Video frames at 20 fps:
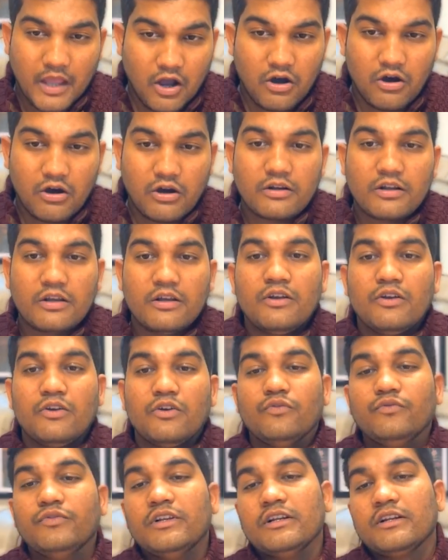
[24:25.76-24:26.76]
or
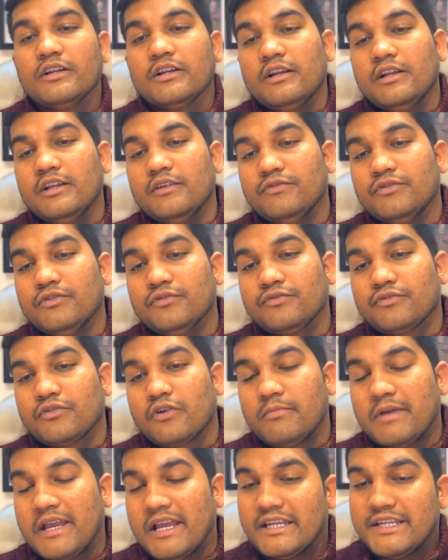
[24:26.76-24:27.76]
will relieve you
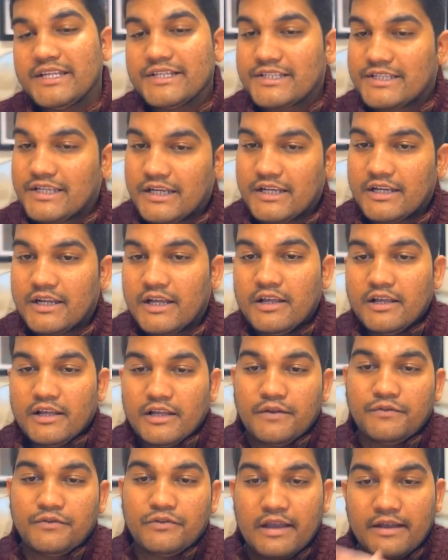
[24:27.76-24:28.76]
from any sin.
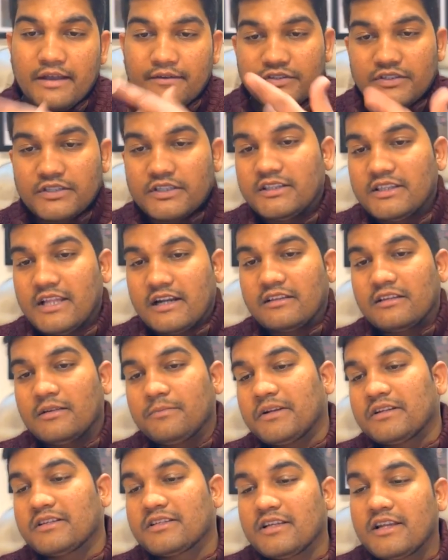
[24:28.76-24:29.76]
If you have seen that the
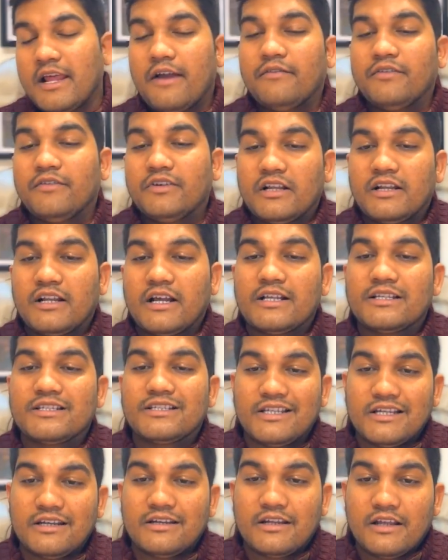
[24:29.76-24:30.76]
person have done a
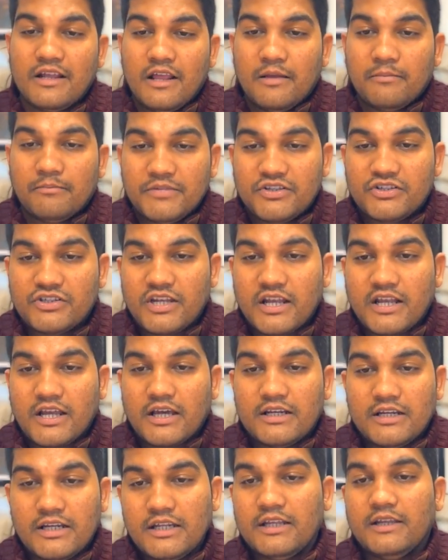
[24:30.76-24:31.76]
sin
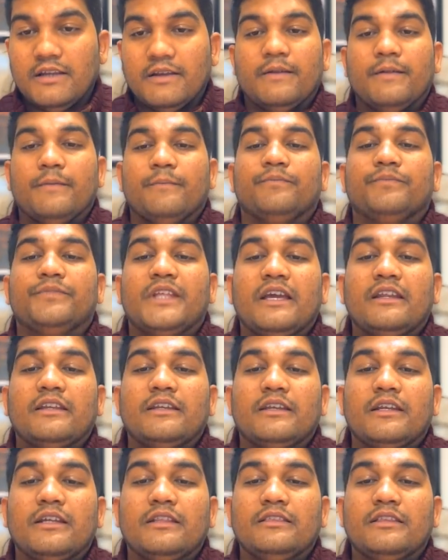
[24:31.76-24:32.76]
mistakenly, then
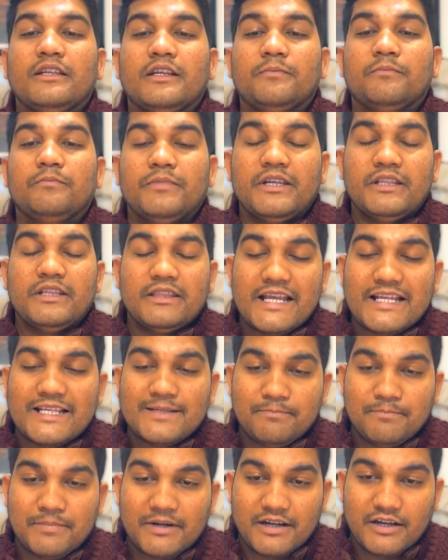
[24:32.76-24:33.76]
in, the, in
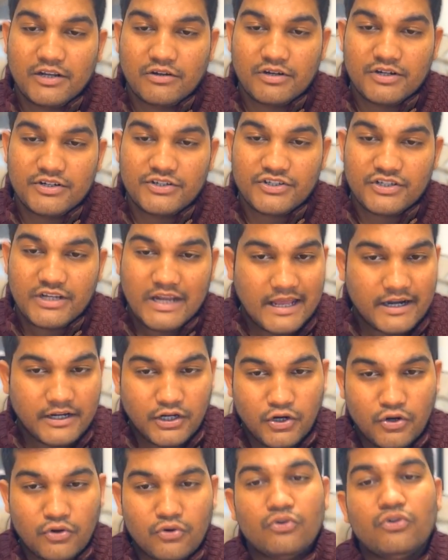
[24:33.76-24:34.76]
that particular
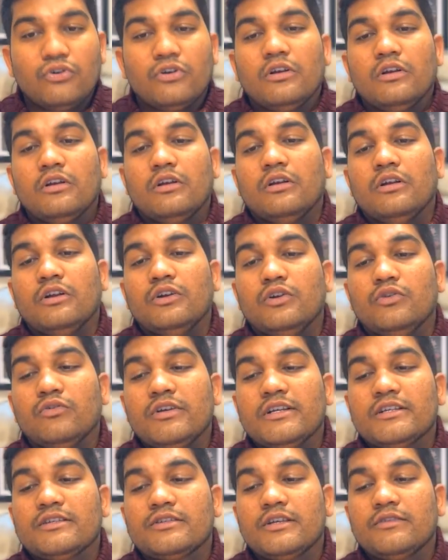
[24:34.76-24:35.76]
scenario,
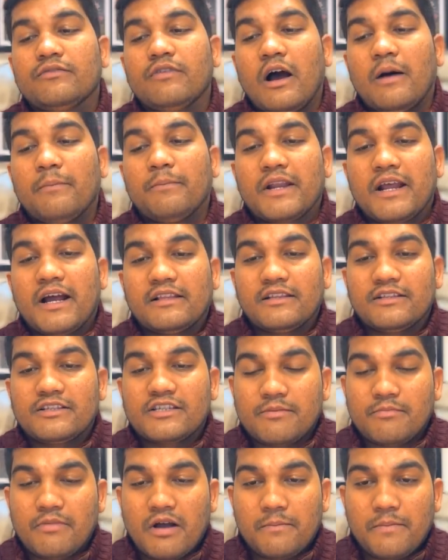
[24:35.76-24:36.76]
doing Shiv Aparad
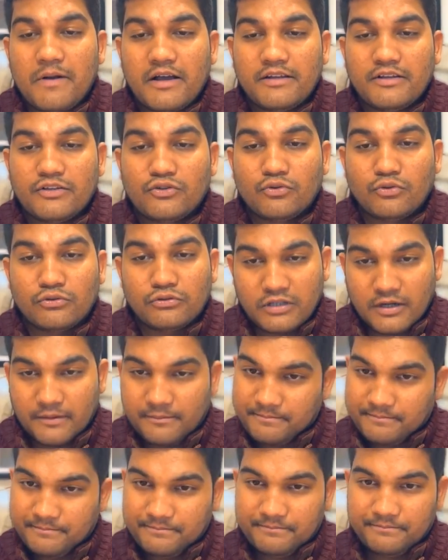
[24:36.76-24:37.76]

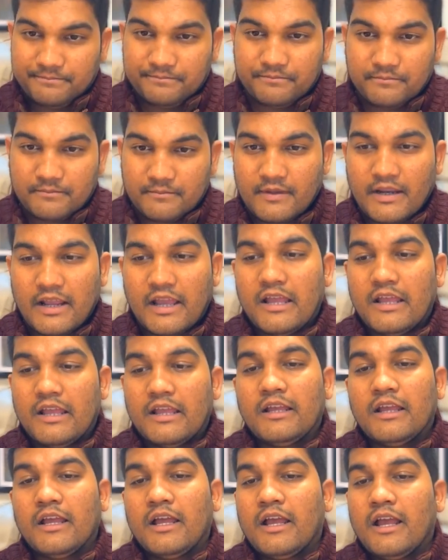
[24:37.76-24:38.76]
Chhampaanastutram
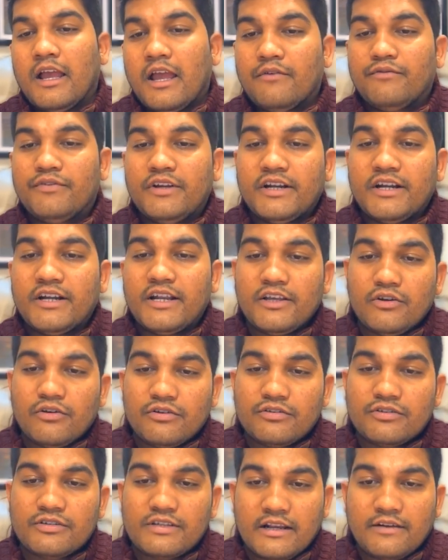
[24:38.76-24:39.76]
every day
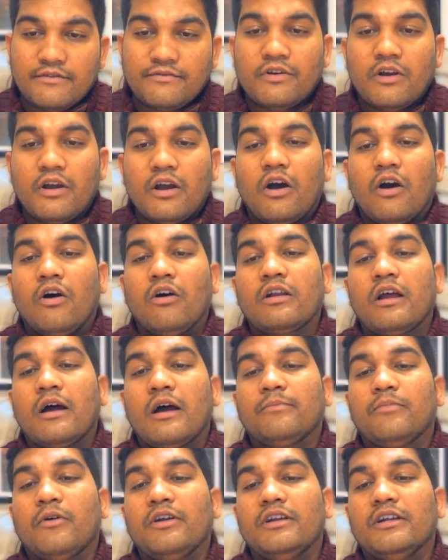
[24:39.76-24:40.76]
yourself, or
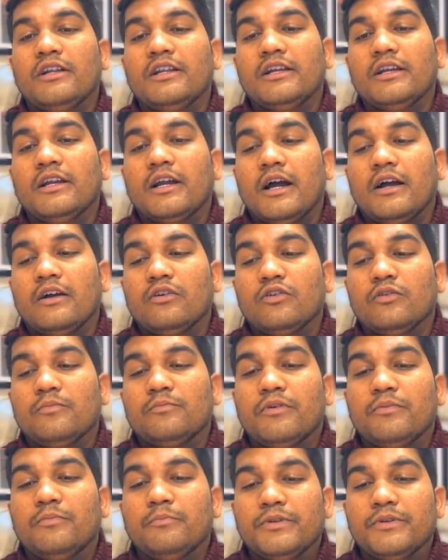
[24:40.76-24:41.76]
appointing a group
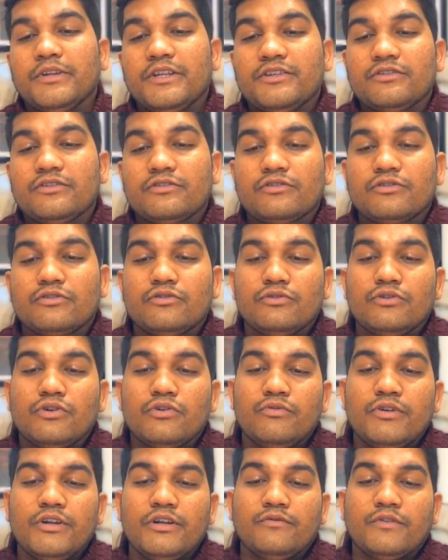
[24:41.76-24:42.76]
of priests to
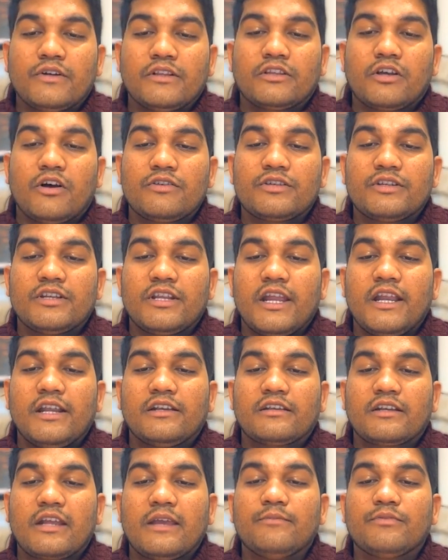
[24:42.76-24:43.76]
do it one thousand
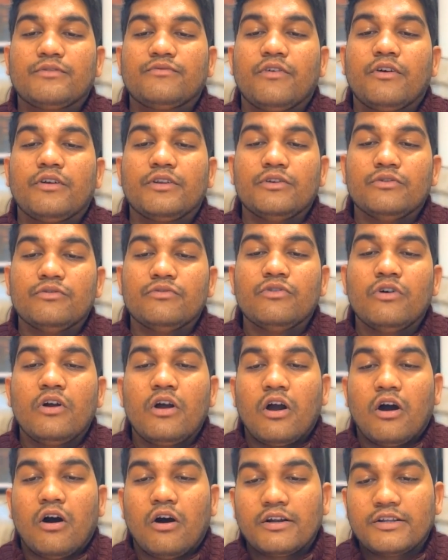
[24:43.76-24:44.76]
eight times for you,
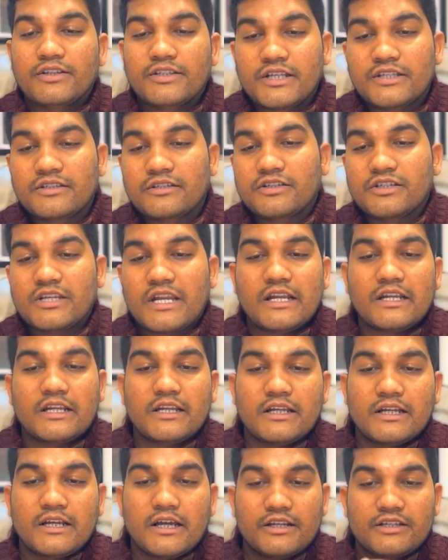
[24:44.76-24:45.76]
or just
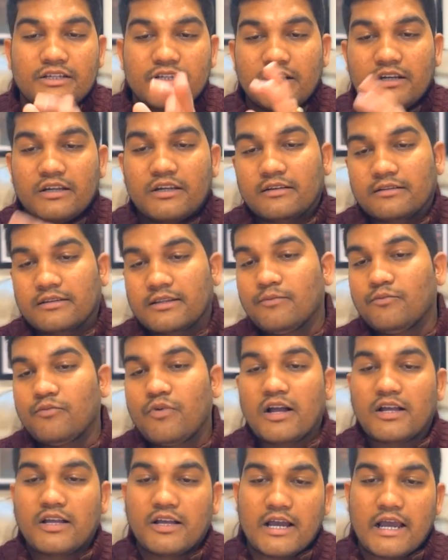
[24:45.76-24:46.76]
chanting Karacharan Kritam
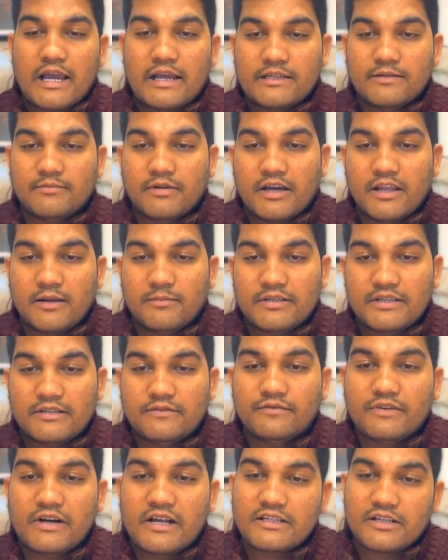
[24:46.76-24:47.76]
Va Kakayajam Karmajam
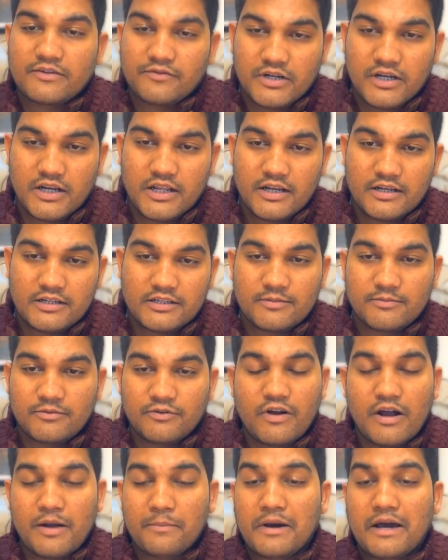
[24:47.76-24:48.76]
Va Sarvanenacham
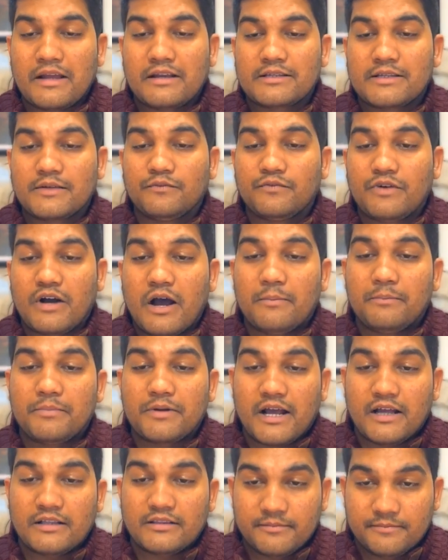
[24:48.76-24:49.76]
Va Manasam Va
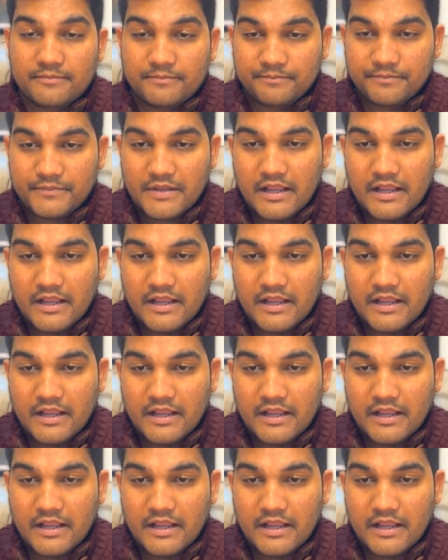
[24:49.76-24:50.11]
Pradam